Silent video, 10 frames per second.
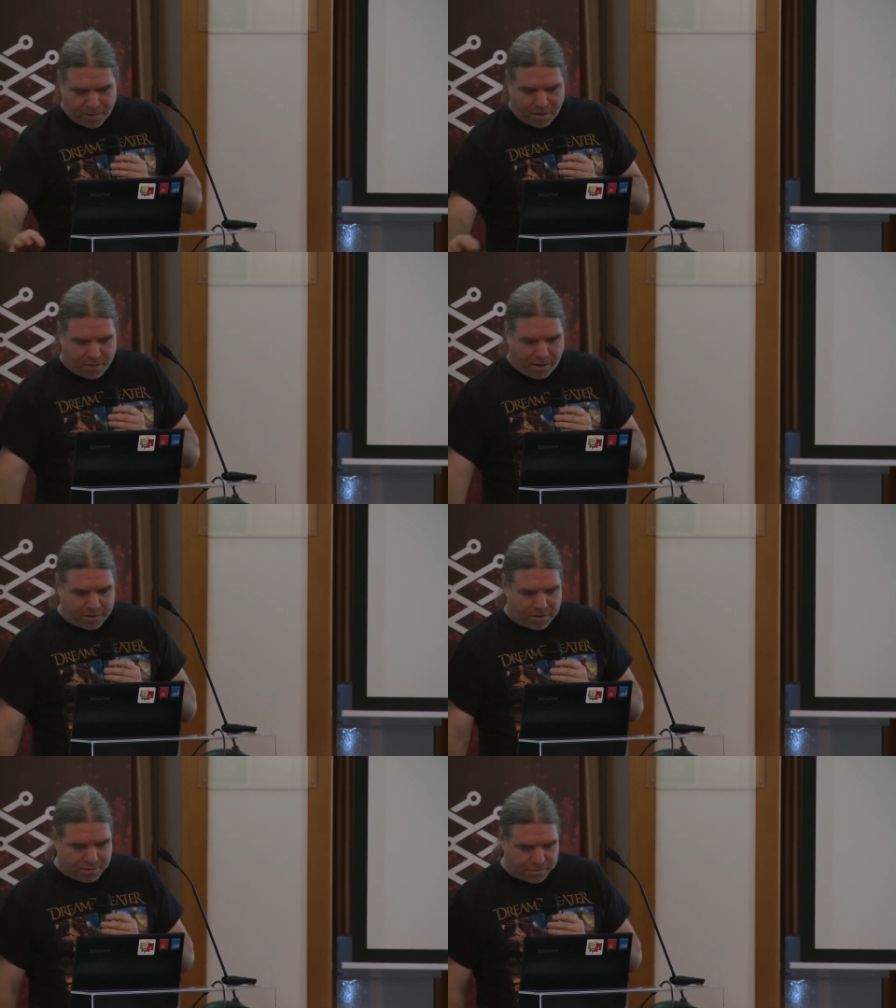All
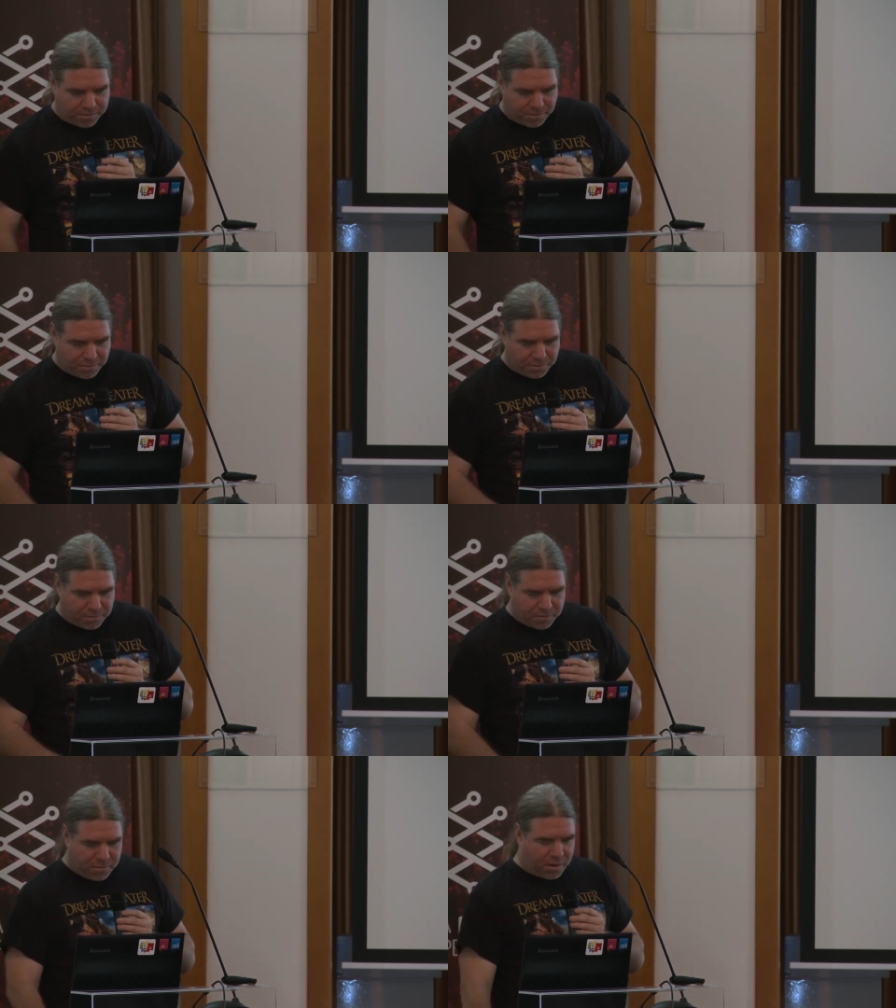right.
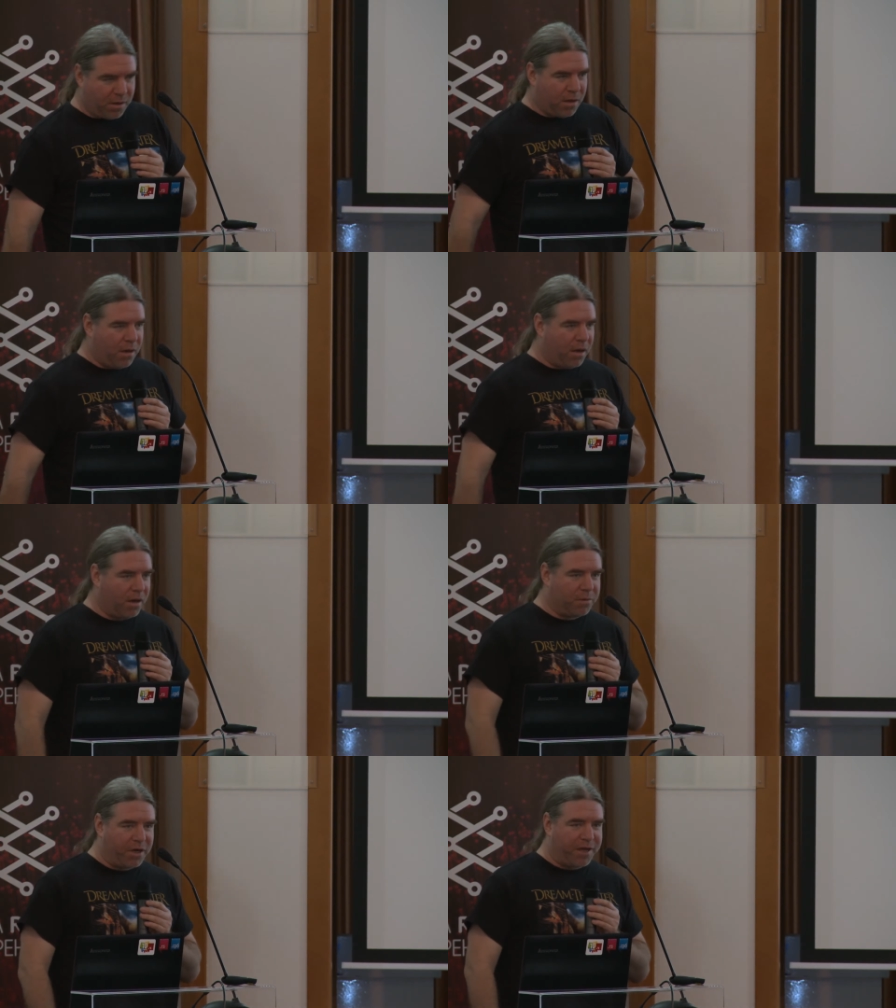
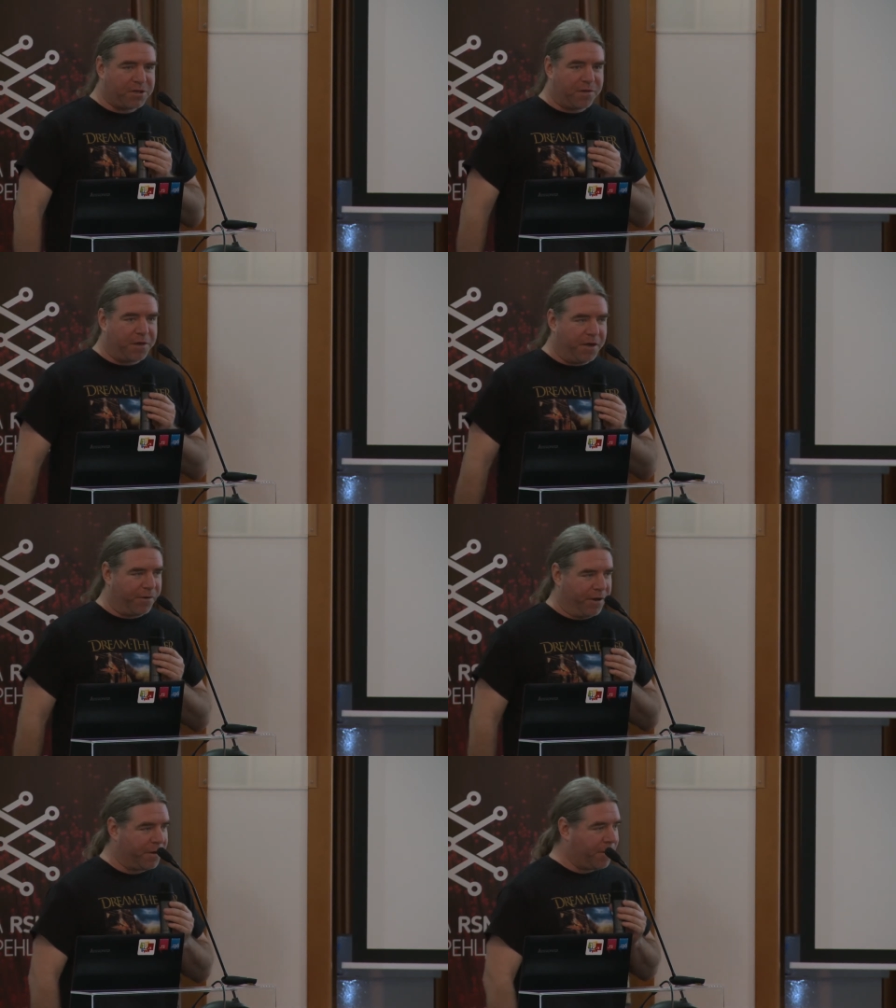Illumination
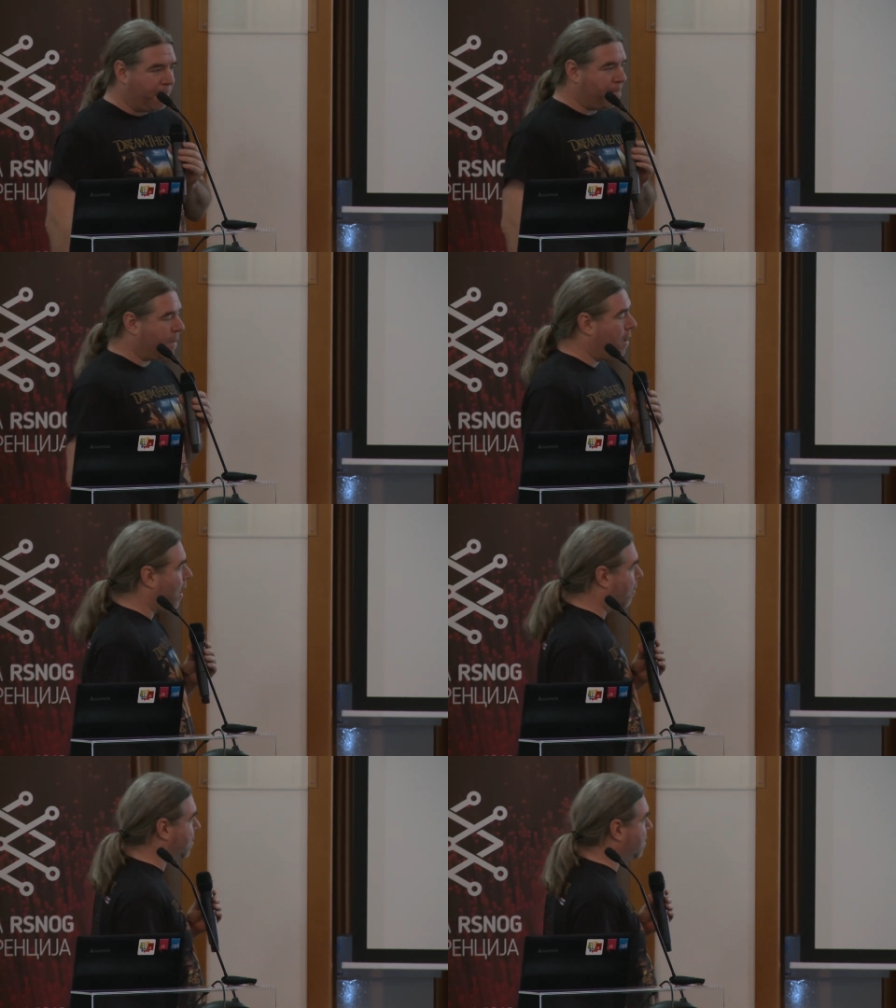theory.
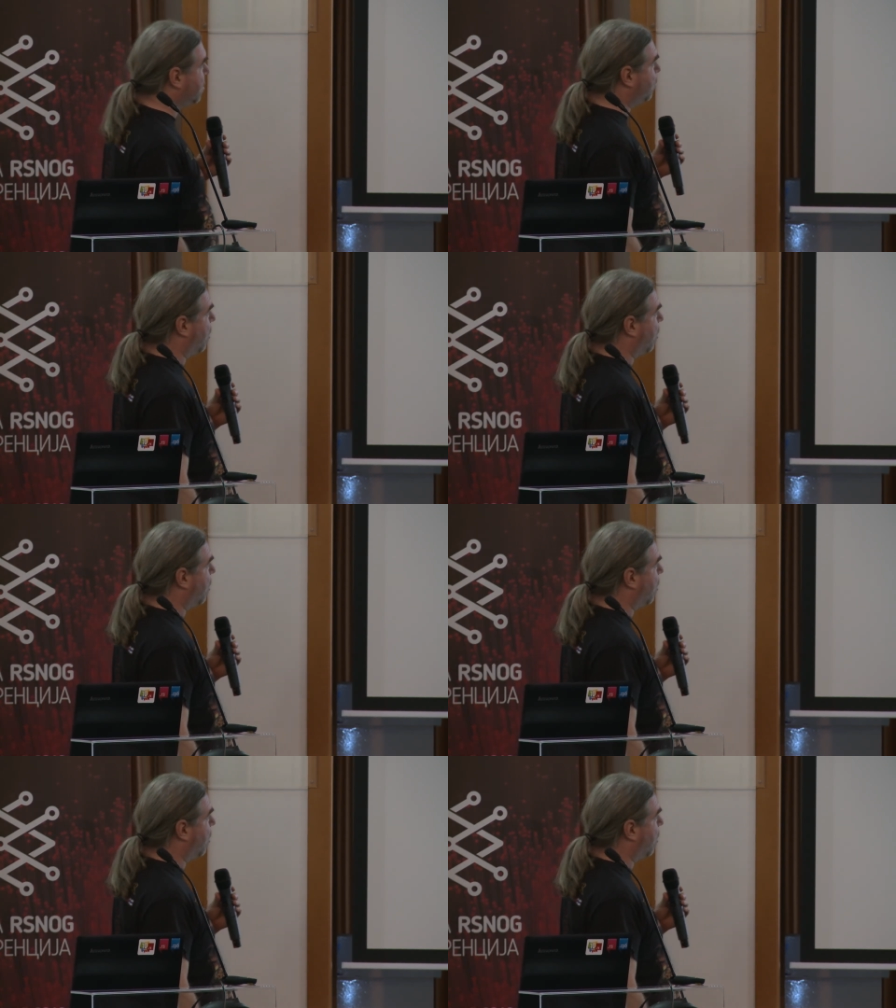How does this